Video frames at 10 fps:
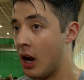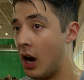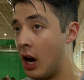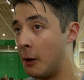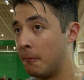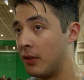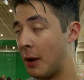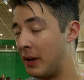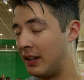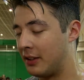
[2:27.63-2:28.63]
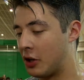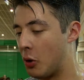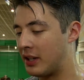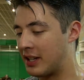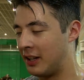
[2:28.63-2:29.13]
Um, I mean,
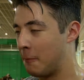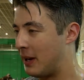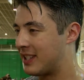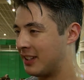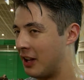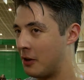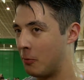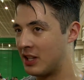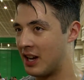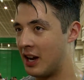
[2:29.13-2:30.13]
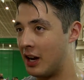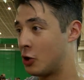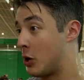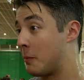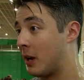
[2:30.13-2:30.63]
going to the Olympics in London was a,
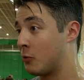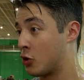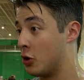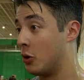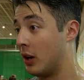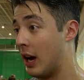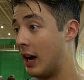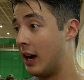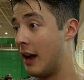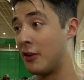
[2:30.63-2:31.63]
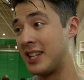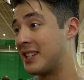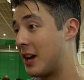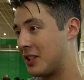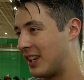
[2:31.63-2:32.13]
a dream come true. Uh, ever
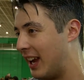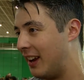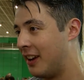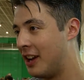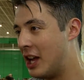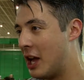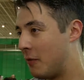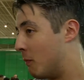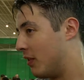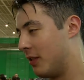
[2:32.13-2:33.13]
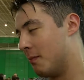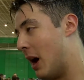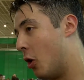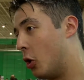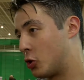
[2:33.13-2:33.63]
since I was a kid,
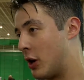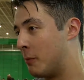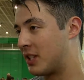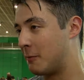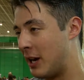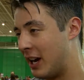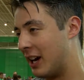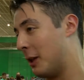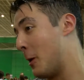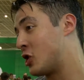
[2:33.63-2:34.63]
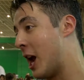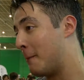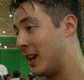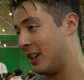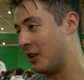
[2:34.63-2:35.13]
my whole dream was to be an Olympic
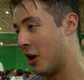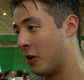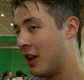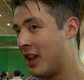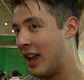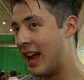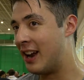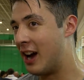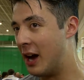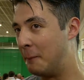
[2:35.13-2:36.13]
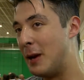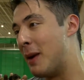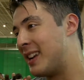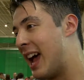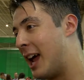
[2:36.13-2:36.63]
champion and, uh, and uh, beat
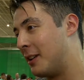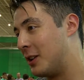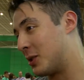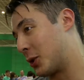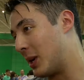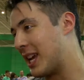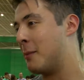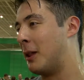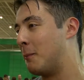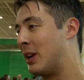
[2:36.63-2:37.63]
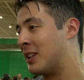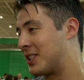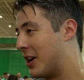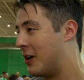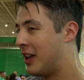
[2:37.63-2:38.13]
my dad. He was three-time Olympian,
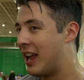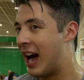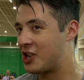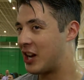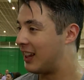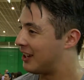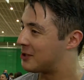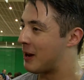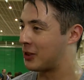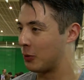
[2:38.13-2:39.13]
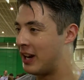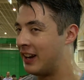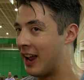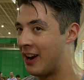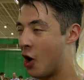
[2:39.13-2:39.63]
so I should at least make three
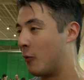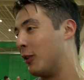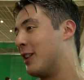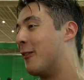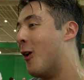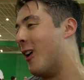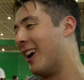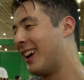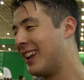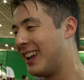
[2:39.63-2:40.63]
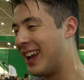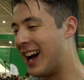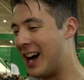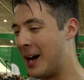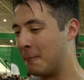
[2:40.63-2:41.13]
and then hopefully four.
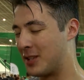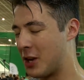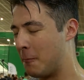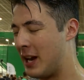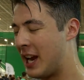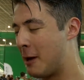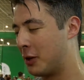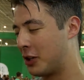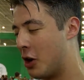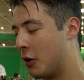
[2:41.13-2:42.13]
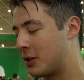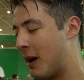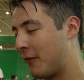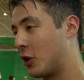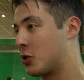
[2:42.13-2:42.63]
Um, so being able to go to
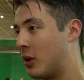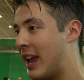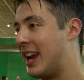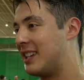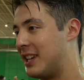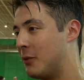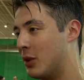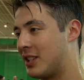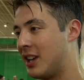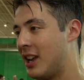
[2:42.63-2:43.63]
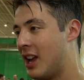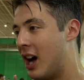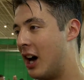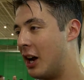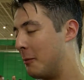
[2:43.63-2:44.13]
my first one at 18 was
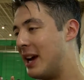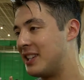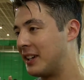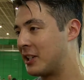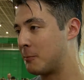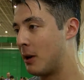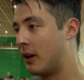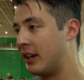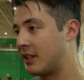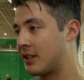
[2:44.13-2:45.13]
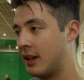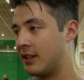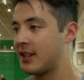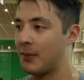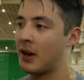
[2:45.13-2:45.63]
uh, an amazing experience,
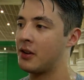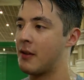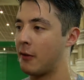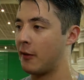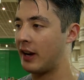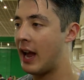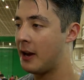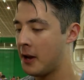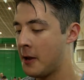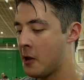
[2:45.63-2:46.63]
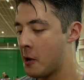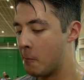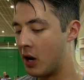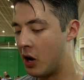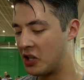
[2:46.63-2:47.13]
uh, something I'll never forget
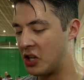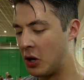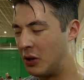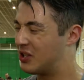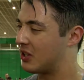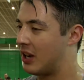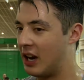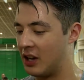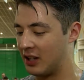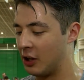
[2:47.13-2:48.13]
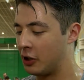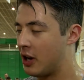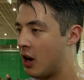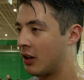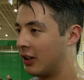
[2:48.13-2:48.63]
but also I was a little
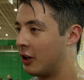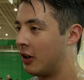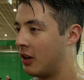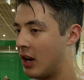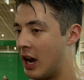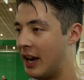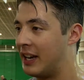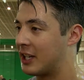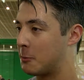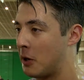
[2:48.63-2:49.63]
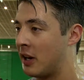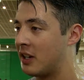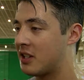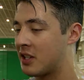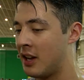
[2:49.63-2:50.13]
young, a little uh,
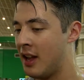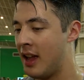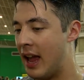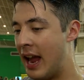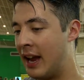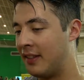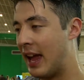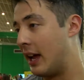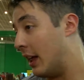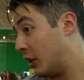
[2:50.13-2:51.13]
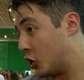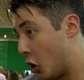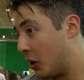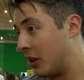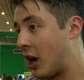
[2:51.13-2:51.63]
inexperienced, and that it
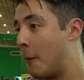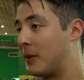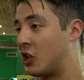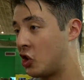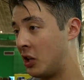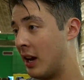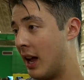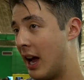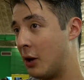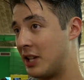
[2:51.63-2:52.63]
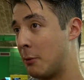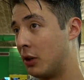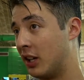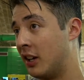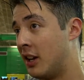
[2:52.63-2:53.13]
showed in the competition. I was
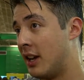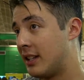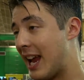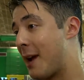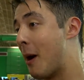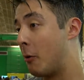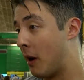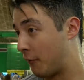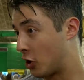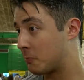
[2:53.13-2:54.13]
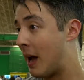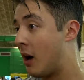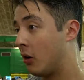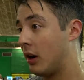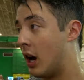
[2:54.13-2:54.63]
able to take apart my first
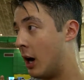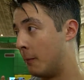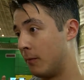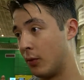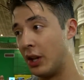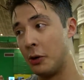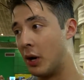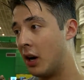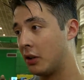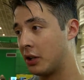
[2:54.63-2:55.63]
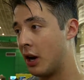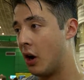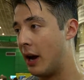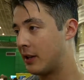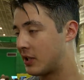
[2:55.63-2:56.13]
bout um, really well. You
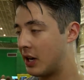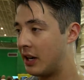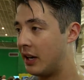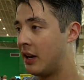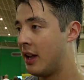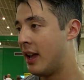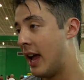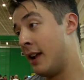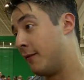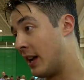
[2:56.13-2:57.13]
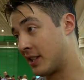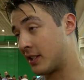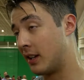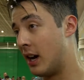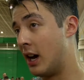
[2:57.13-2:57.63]
know, I studied and
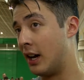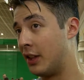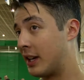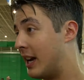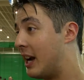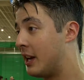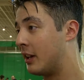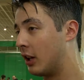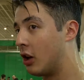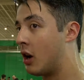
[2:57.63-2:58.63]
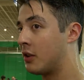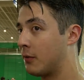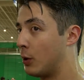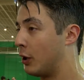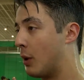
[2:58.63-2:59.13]
fenced uh, the Canadian
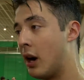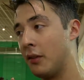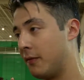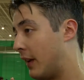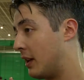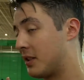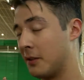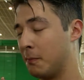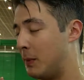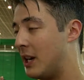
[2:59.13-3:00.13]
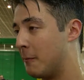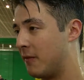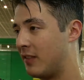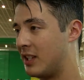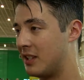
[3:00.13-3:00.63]
Lalonde really well and fenced him, beat him
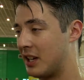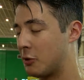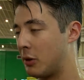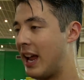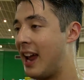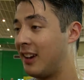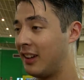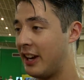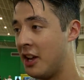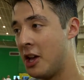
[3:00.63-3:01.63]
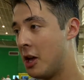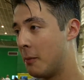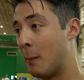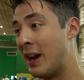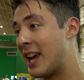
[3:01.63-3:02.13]
15-6 pretty handily.
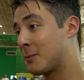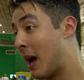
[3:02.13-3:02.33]
But my next